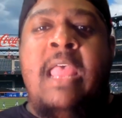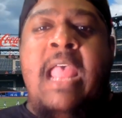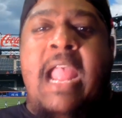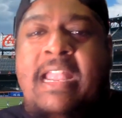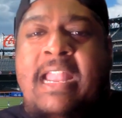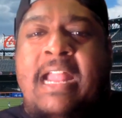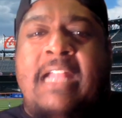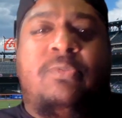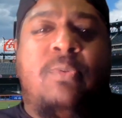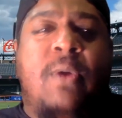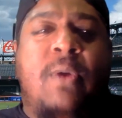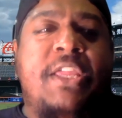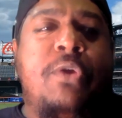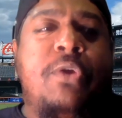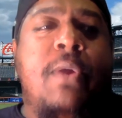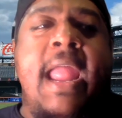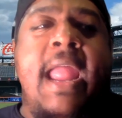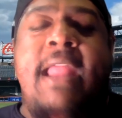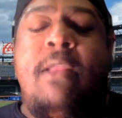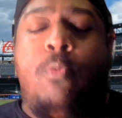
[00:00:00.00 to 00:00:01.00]
And that's why
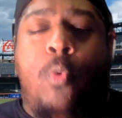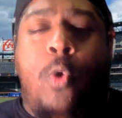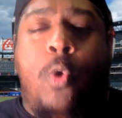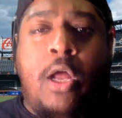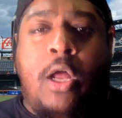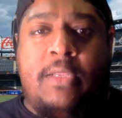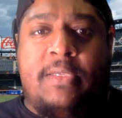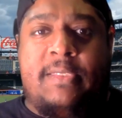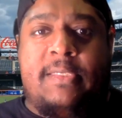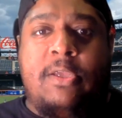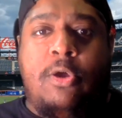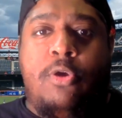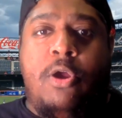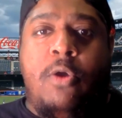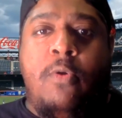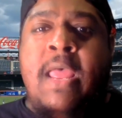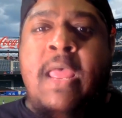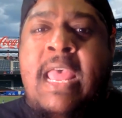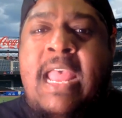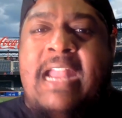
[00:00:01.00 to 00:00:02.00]
you hate Juan
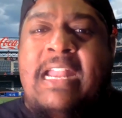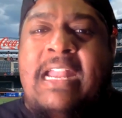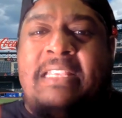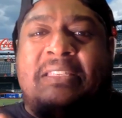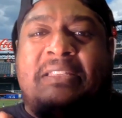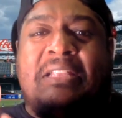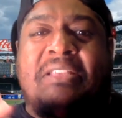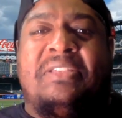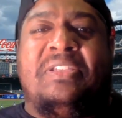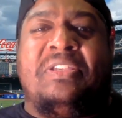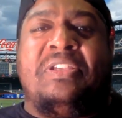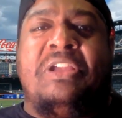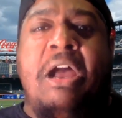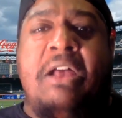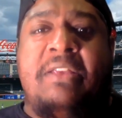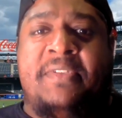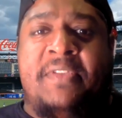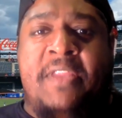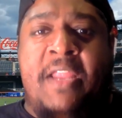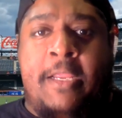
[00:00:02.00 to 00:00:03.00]
Soto. And it's
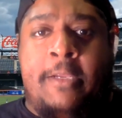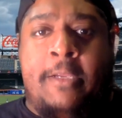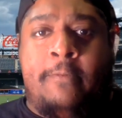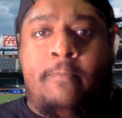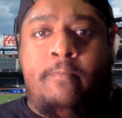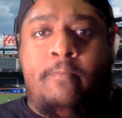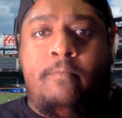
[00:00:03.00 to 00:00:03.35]
disgusting.